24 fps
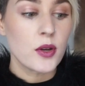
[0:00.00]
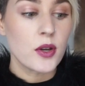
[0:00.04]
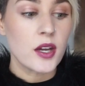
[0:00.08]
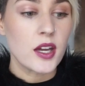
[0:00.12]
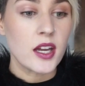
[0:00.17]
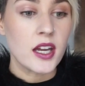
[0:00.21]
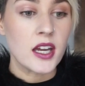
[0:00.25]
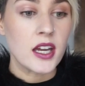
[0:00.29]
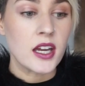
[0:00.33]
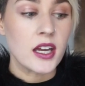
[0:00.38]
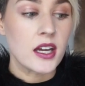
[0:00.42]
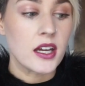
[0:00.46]

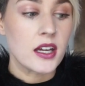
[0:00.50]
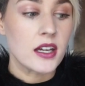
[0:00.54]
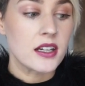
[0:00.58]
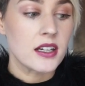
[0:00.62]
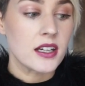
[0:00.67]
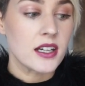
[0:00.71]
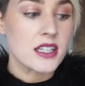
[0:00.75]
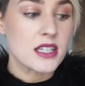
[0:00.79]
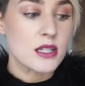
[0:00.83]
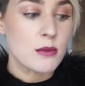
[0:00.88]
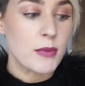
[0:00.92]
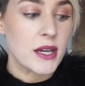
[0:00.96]
and
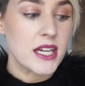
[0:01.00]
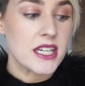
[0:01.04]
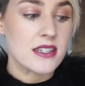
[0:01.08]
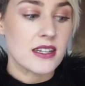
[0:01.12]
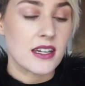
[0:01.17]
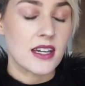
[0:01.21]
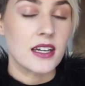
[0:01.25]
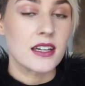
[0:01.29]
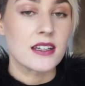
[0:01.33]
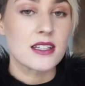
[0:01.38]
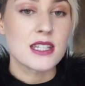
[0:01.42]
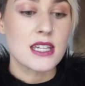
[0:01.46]
it's
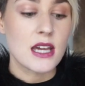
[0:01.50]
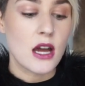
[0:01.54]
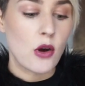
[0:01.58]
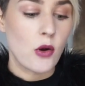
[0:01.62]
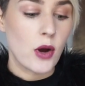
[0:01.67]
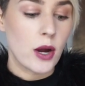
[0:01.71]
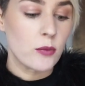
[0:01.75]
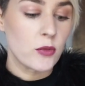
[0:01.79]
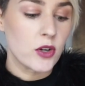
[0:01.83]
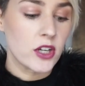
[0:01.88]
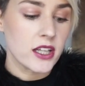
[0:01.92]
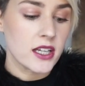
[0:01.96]
amazing. So
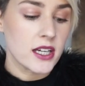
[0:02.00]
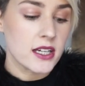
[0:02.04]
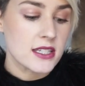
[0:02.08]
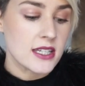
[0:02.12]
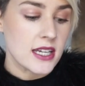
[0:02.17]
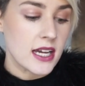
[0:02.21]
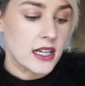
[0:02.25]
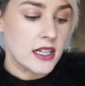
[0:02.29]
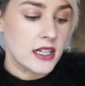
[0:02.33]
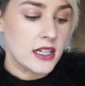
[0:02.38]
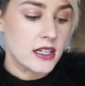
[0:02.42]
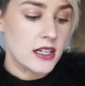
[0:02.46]
I'm really
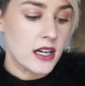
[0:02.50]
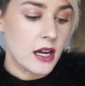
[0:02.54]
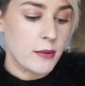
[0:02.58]
excited.